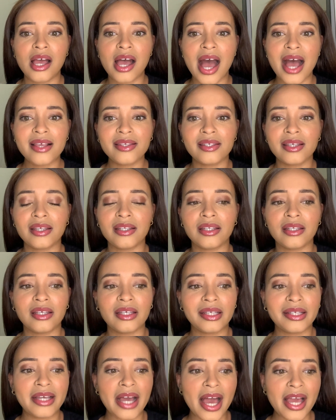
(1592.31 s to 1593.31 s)
as in
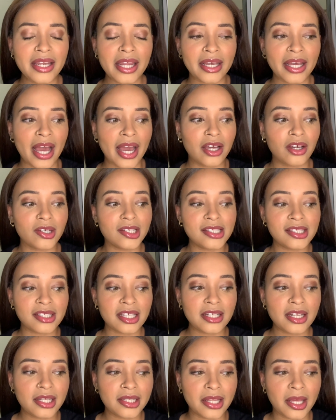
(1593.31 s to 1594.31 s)
guy, like I
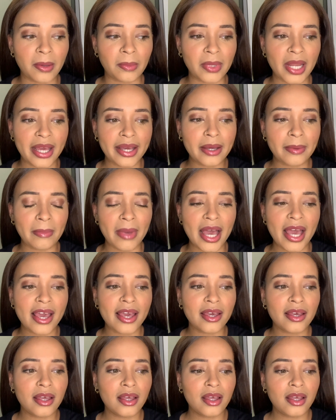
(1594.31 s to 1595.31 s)
consider them like
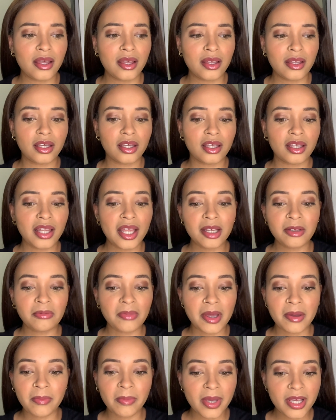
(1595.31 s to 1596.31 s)
my
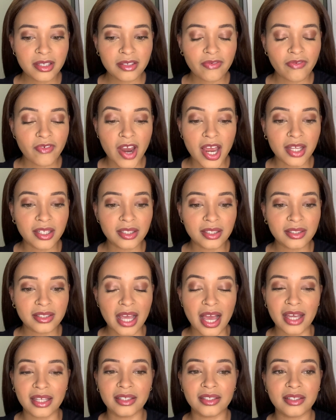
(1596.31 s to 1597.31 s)
best friends,
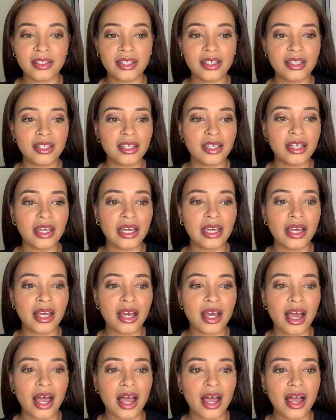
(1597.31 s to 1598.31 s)
and
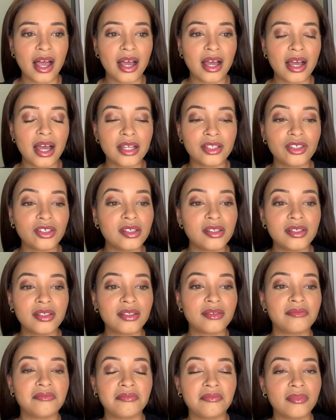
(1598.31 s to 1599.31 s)
just
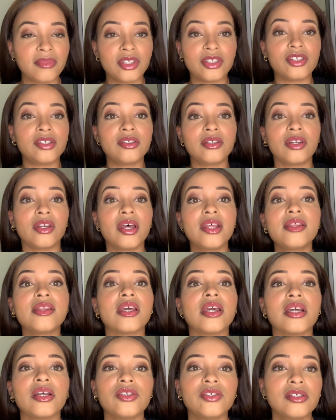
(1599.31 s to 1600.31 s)

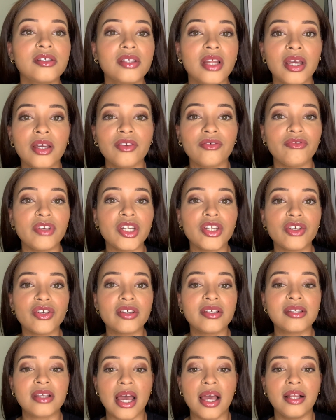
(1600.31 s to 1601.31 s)
nothing, just like radio
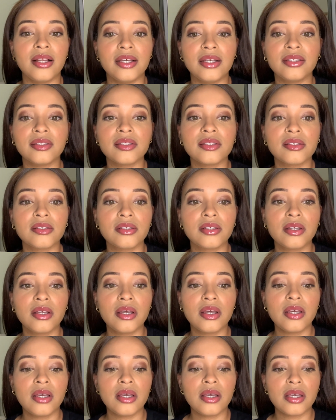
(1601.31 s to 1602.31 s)
silence.
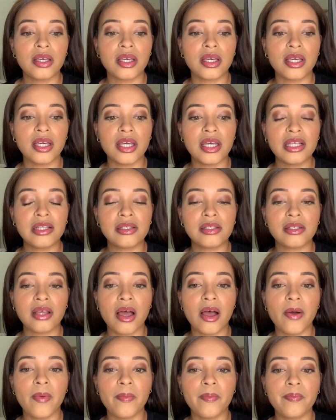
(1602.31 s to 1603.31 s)
It's
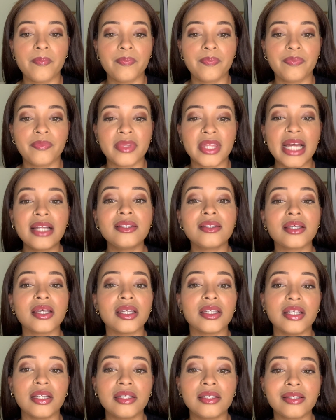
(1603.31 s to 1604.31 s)
that
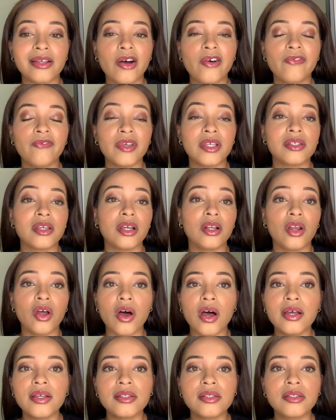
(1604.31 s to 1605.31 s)
in itself is a
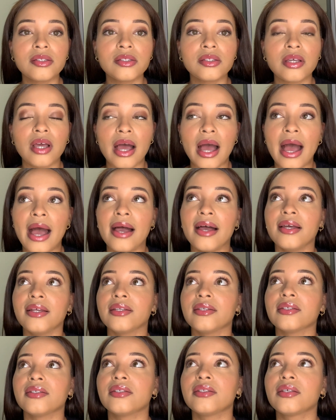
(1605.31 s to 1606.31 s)
loss,
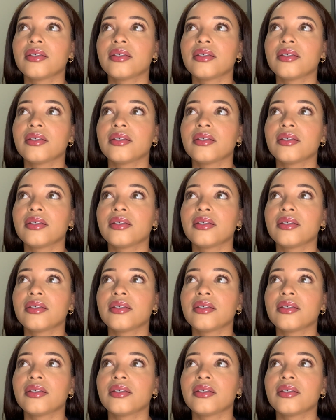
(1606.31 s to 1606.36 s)
and